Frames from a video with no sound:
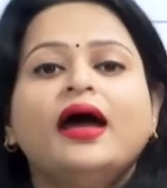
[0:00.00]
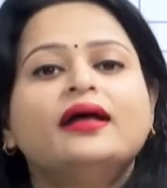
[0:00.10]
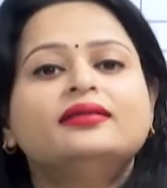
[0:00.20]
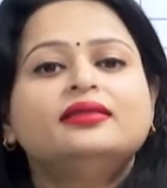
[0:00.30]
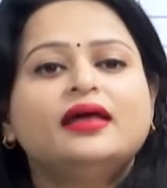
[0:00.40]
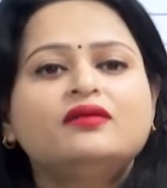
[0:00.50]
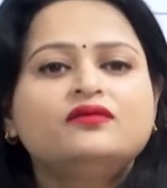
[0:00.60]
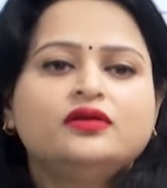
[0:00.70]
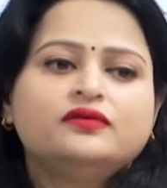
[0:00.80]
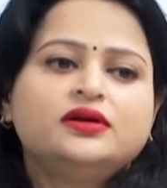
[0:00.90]
and
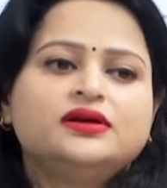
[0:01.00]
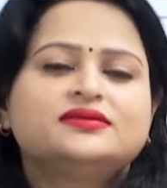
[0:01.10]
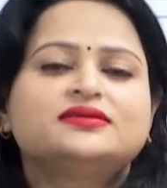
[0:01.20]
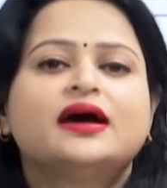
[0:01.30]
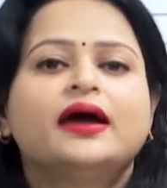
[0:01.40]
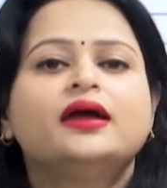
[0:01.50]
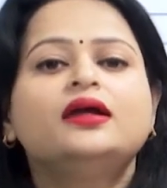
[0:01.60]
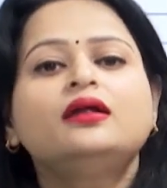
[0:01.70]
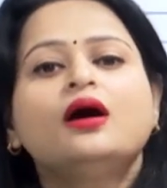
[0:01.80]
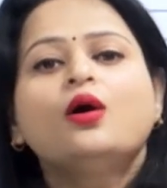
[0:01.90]
then we will
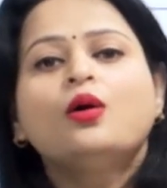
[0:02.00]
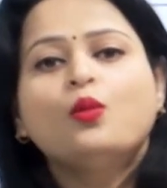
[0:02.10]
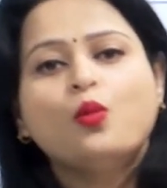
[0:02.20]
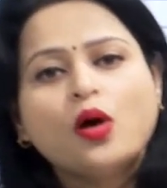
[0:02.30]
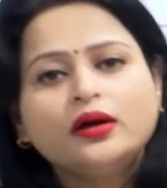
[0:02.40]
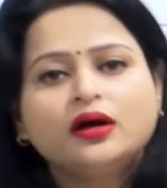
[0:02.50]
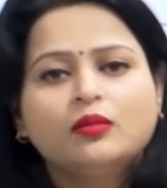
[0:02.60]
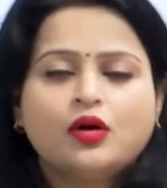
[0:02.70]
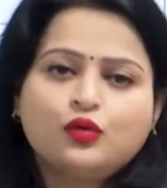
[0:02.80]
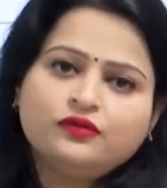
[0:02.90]
decide what
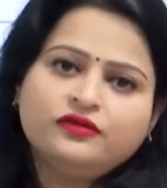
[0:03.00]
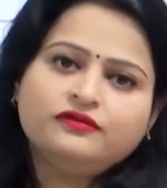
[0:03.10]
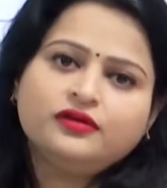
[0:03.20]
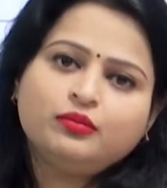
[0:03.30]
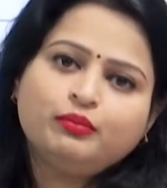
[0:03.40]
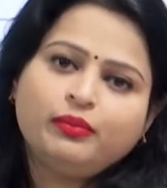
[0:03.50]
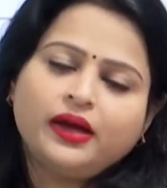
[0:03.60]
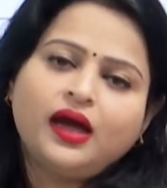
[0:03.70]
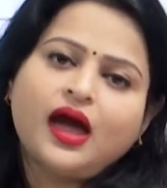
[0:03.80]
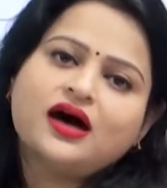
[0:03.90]
amount we will
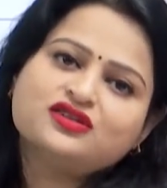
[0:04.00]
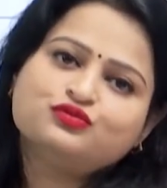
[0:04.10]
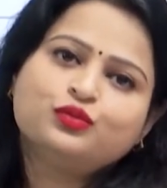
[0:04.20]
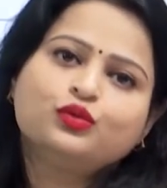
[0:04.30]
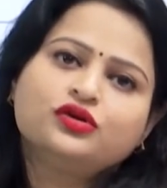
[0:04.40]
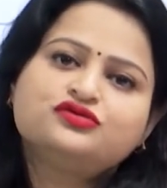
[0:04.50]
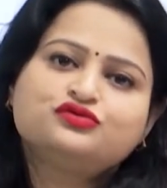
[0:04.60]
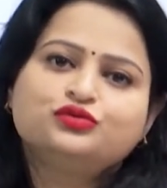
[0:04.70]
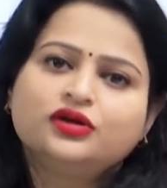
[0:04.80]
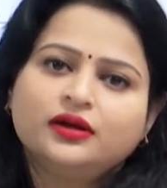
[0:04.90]
pay as bonus
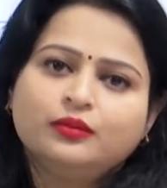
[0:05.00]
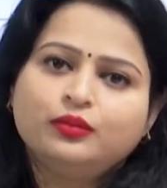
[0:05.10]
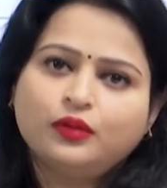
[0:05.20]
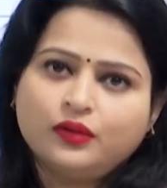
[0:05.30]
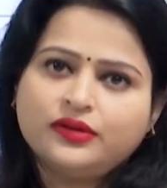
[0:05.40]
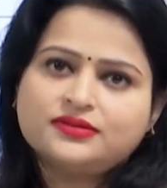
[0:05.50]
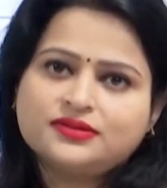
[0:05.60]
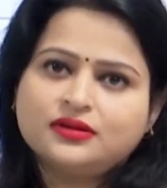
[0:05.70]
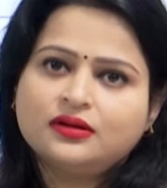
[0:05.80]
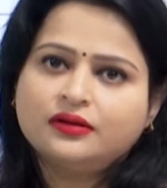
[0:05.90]
to the
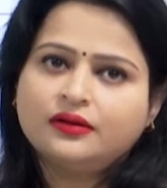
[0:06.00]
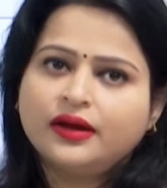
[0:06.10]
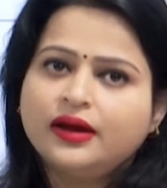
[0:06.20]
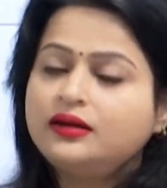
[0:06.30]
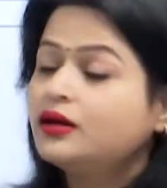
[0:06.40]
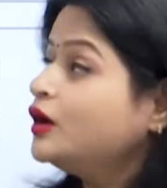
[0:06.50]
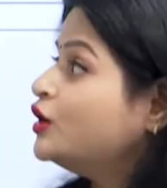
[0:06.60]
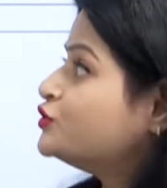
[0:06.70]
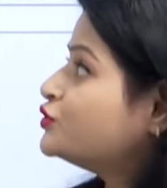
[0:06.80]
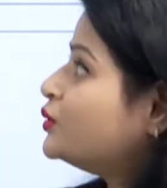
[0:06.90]
employees right.
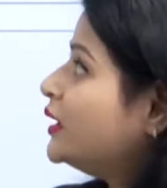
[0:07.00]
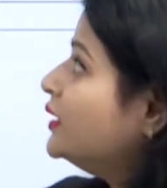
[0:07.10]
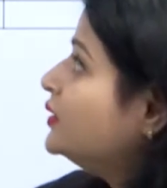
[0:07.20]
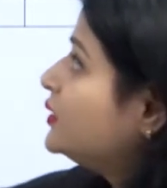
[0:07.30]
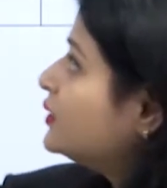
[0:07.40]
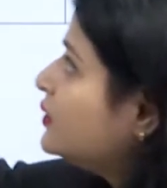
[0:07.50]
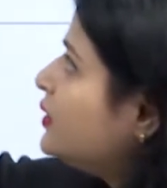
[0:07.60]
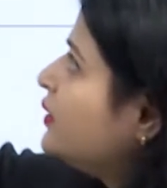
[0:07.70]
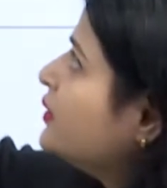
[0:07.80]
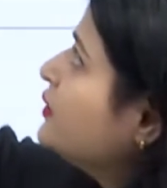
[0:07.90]
So, in
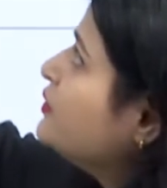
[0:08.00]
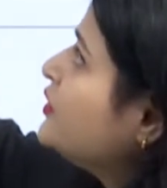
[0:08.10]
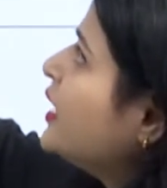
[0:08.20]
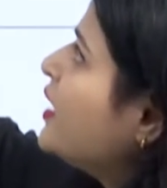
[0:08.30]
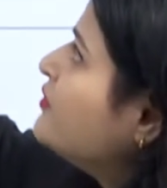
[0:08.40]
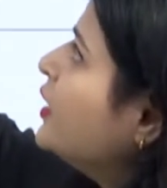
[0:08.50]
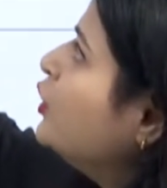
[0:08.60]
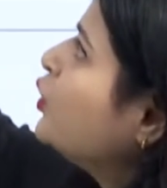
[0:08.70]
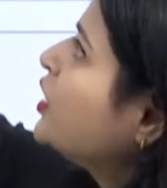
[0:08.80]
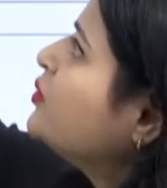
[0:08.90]
third year we have
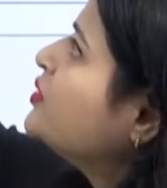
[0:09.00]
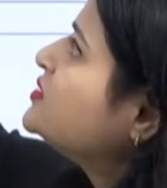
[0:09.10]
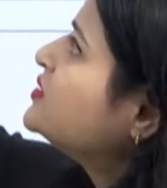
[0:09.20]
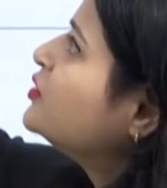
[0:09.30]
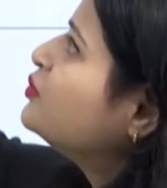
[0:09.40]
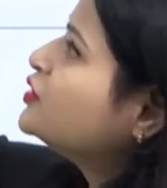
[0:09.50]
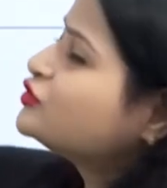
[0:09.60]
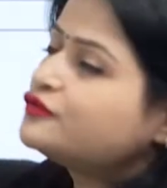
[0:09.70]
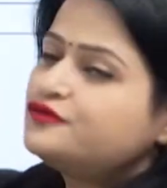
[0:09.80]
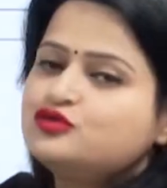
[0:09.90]
allocable
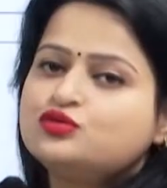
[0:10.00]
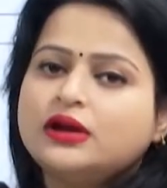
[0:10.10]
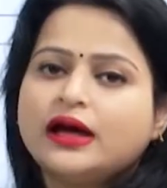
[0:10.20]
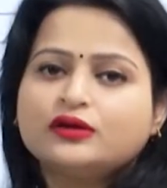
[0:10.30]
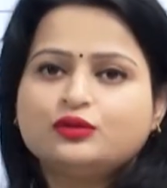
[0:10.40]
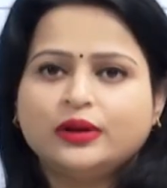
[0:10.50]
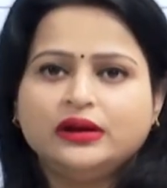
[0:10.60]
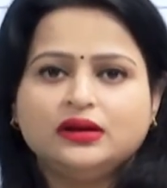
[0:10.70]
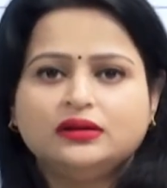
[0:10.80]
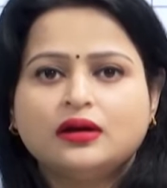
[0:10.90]
surplus of 2 lakh
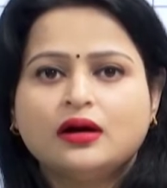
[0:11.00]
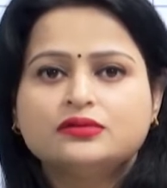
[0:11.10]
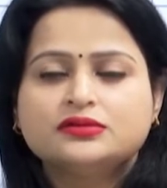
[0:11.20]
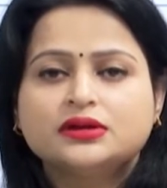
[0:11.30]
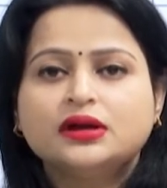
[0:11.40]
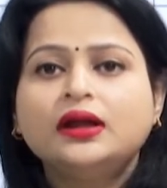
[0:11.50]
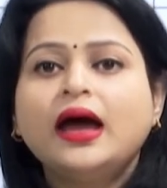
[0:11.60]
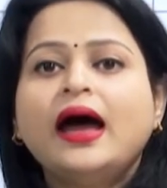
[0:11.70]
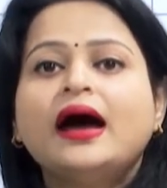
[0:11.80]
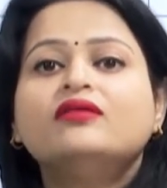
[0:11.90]
20,000
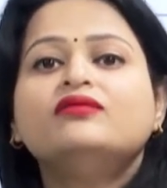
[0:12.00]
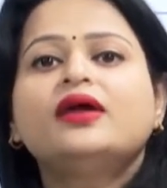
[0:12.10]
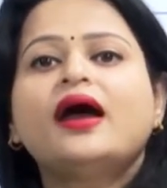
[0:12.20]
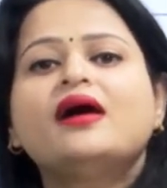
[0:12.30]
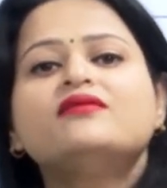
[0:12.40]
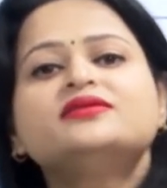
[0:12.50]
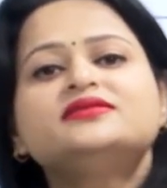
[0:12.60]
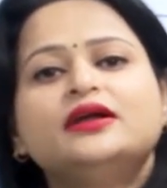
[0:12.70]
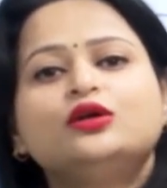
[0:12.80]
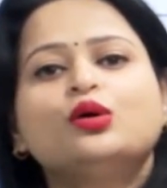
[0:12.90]
and we have a
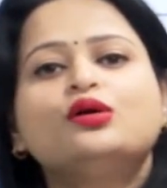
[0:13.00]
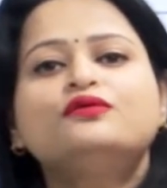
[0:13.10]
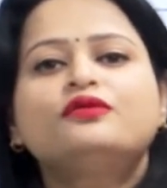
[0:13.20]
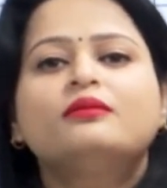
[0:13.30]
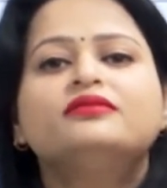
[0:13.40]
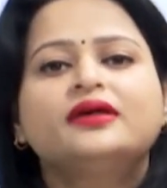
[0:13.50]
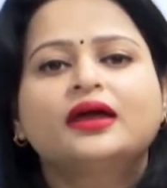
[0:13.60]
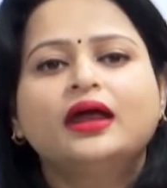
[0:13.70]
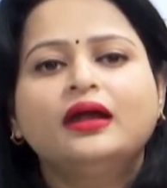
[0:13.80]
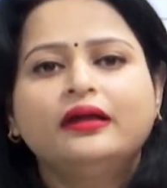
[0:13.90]
set on from
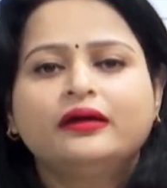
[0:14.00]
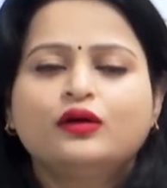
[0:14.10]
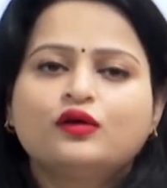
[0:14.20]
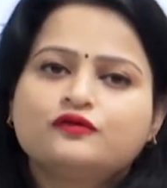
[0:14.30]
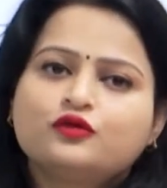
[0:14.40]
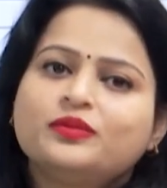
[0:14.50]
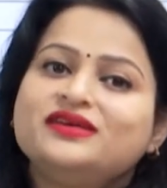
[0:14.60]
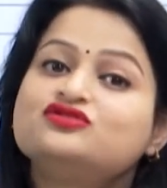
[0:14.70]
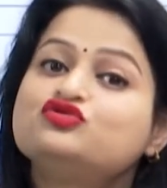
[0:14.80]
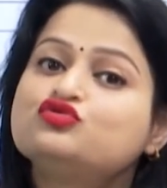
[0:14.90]
second year of
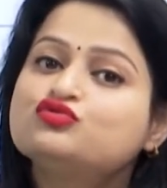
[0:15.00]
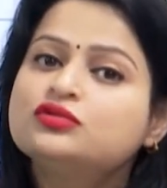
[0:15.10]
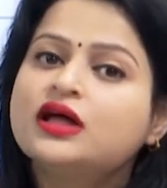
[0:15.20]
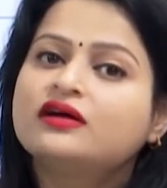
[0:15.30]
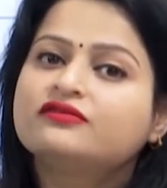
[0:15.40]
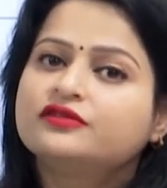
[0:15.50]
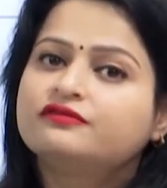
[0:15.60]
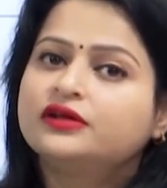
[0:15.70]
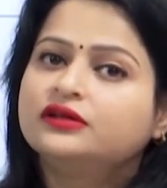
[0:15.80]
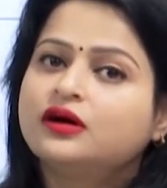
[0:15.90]
rupees 2 lakh
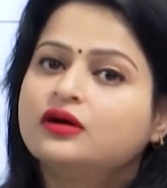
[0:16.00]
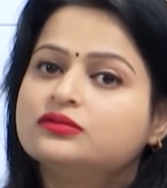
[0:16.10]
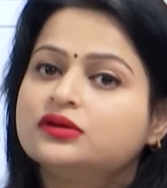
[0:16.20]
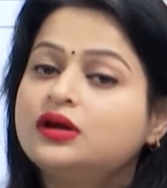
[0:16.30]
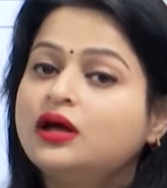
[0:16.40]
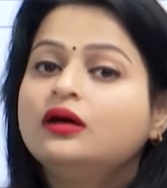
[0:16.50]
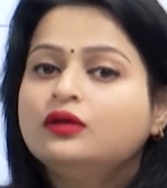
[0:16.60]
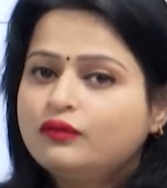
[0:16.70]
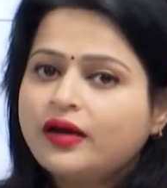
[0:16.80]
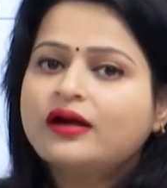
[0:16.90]
50,000
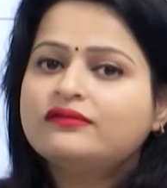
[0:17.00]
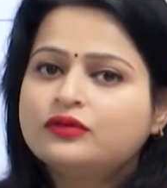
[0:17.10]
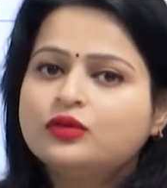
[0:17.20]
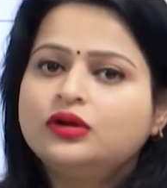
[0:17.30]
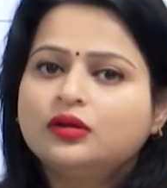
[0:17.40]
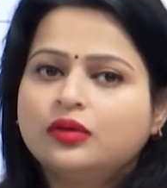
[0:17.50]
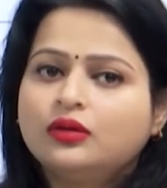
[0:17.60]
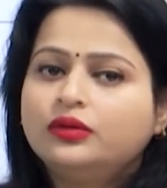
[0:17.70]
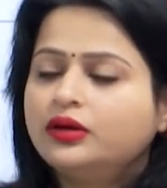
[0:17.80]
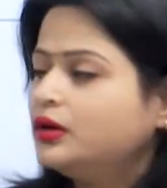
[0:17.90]
we have good
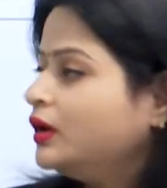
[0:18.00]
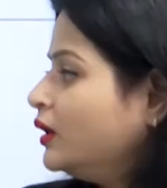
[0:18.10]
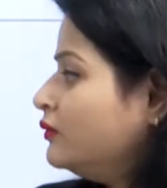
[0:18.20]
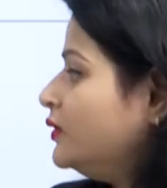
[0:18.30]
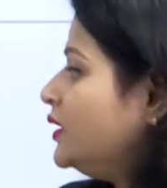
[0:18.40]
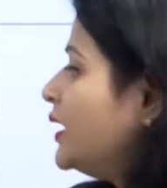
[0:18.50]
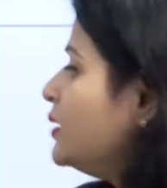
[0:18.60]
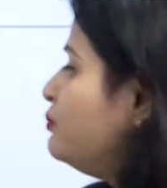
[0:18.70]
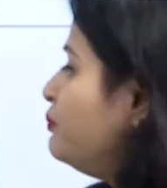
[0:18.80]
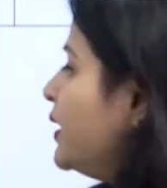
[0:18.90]
amount we
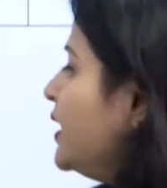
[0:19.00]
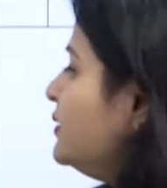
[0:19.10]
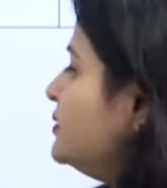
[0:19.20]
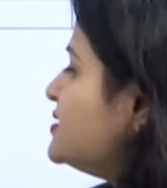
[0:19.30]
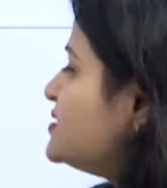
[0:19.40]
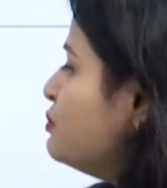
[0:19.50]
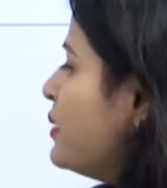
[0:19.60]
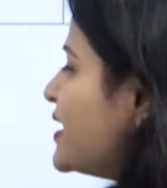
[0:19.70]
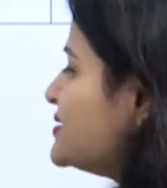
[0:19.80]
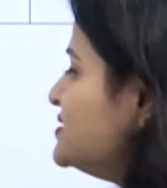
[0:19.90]
can pay this
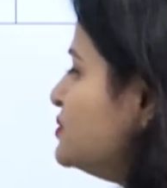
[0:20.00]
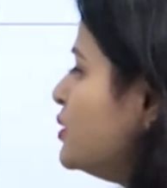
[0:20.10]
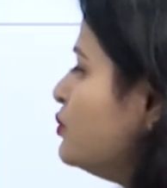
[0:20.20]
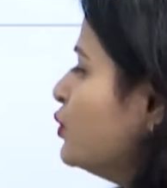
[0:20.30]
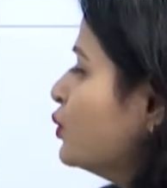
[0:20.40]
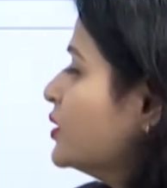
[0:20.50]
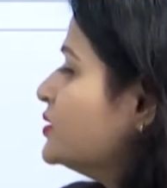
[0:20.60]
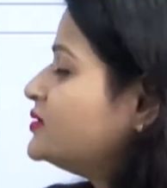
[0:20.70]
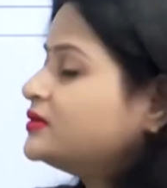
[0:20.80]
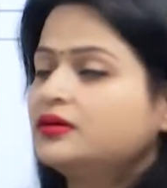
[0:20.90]
maximum
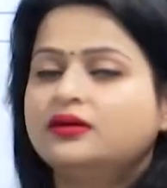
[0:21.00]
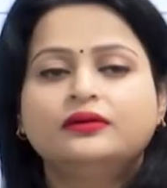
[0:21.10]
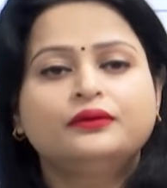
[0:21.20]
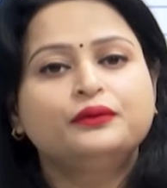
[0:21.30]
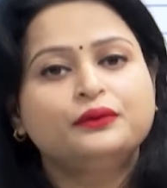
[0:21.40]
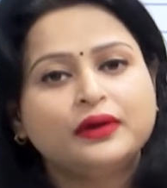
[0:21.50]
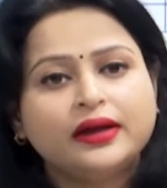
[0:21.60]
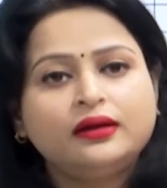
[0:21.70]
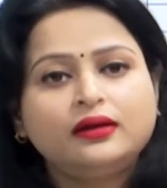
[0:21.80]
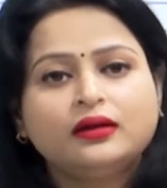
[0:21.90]
bonus
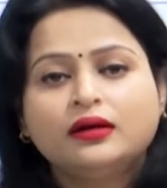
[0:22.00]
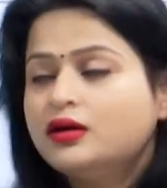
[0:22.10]
right.